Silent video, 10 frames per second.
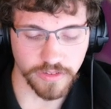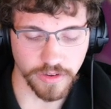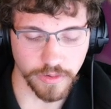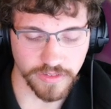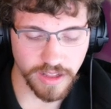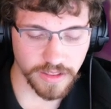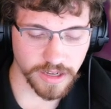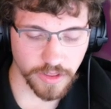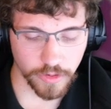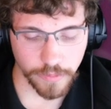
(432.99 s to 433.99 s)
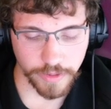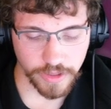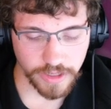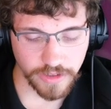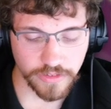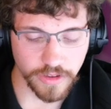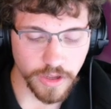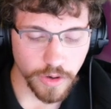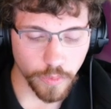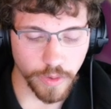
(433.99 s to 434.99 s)
So it's not like other abilities
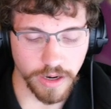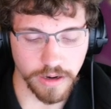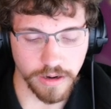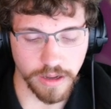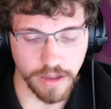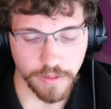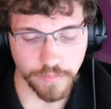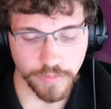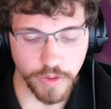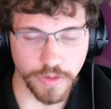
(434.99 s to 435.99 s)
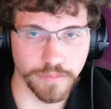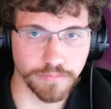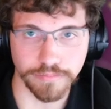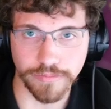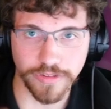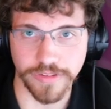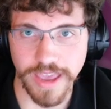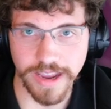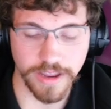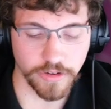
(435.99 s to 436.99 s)
where you can
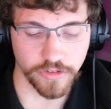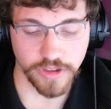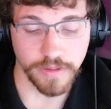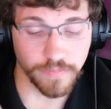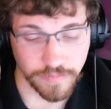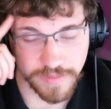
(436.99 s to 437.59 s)
stack energy.